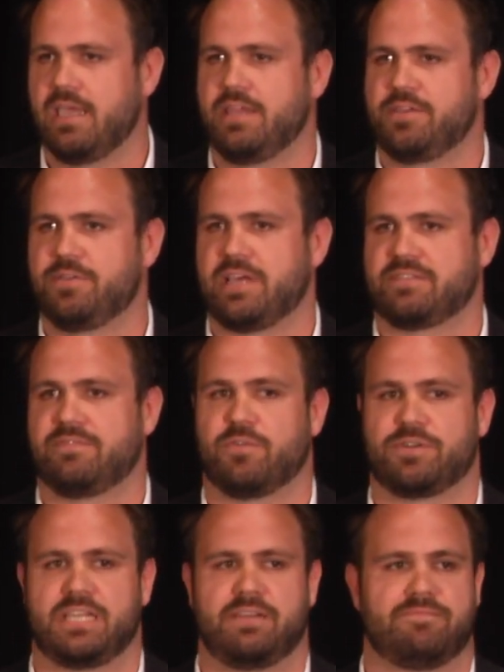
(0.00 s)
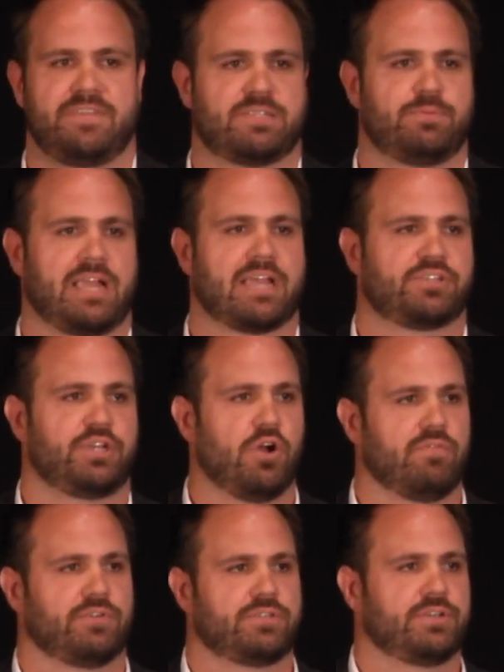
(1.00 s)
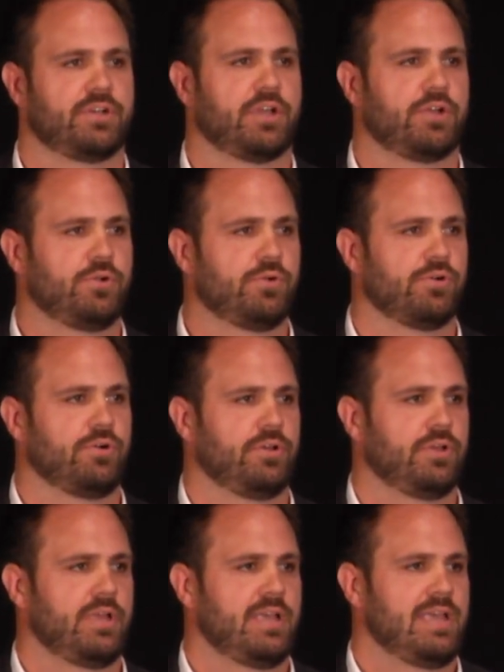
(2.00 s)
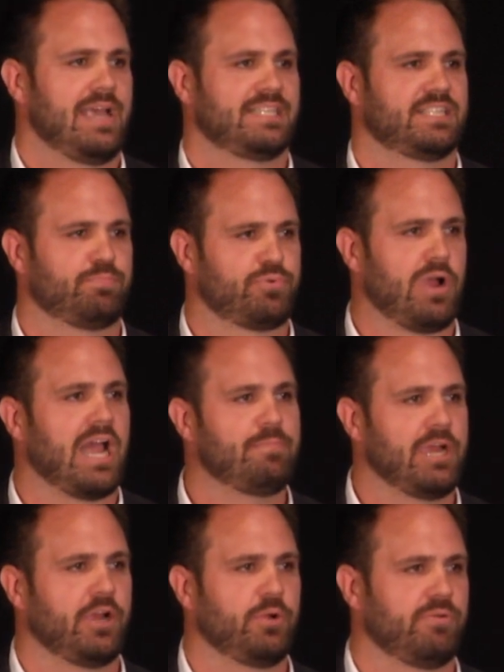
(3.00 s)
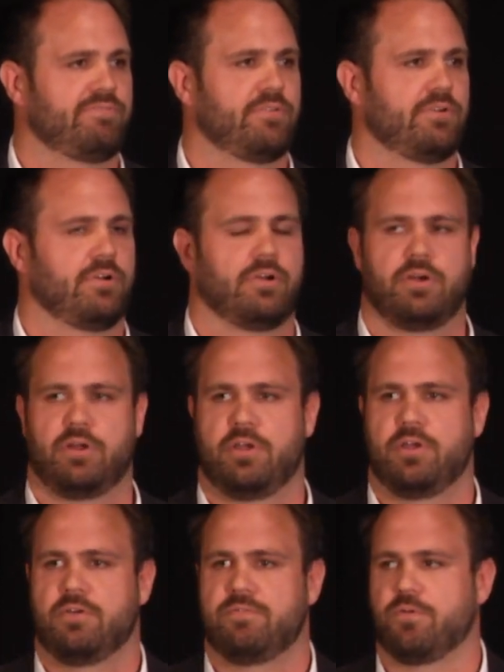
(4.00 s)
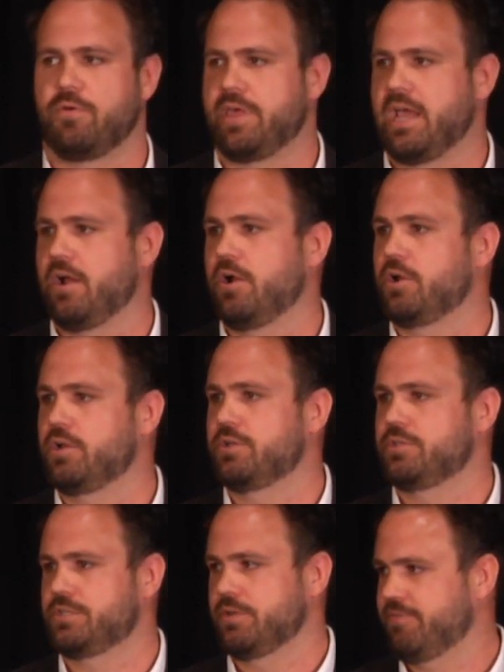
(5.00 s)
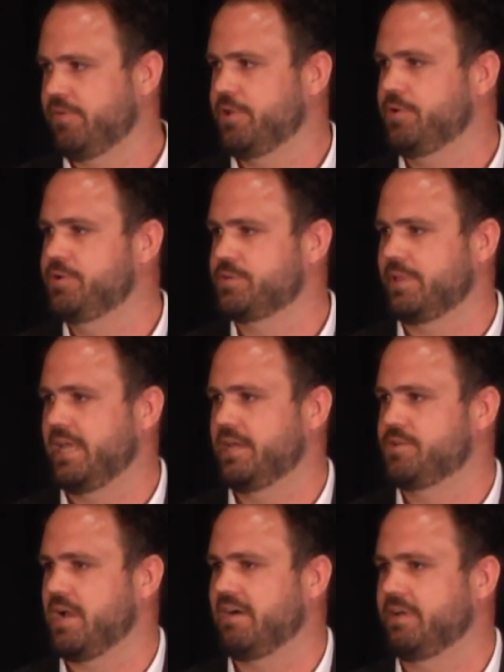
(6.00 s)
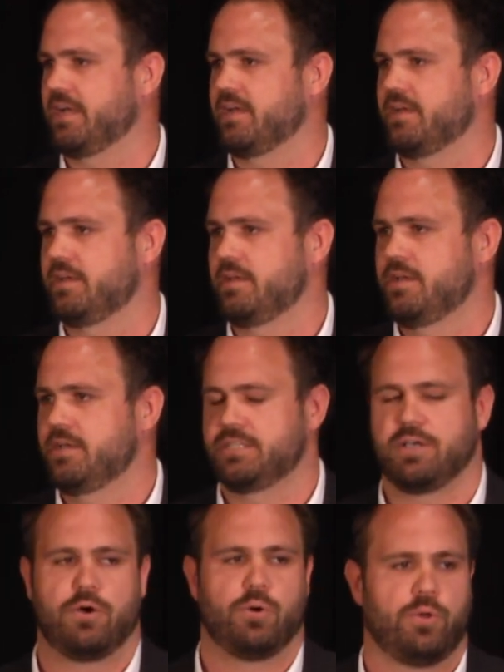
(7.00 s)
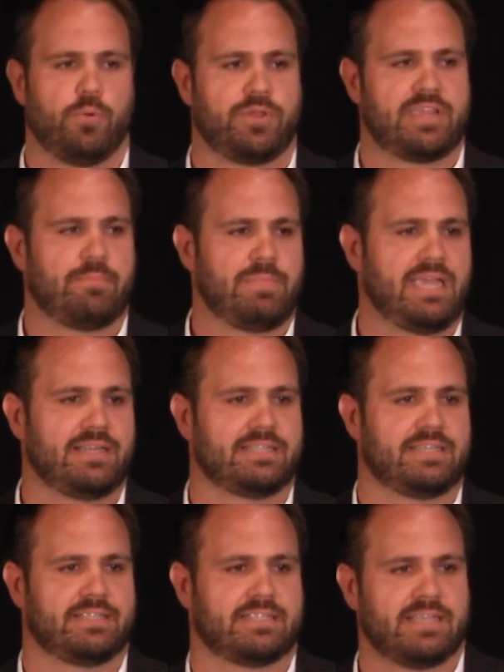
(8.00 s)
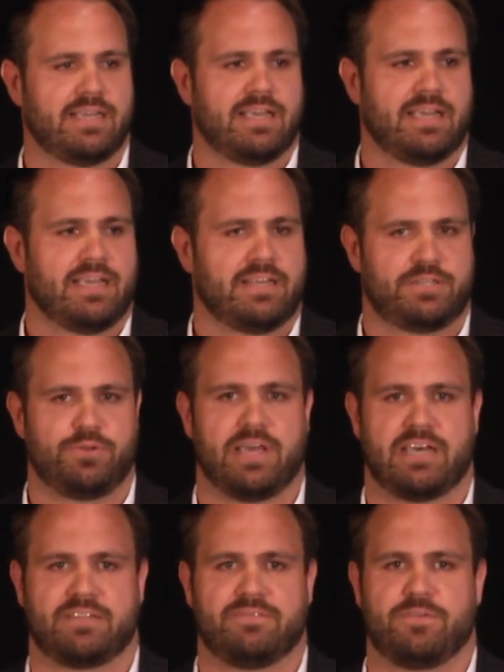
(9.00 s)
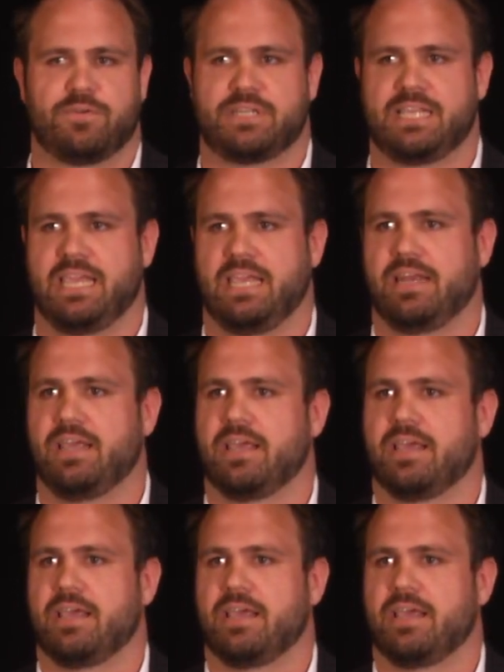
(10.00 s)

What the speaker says: in 2014, Facebook actually overtook Google as the primary referrer for their news-related traffic. So what that means is 2014,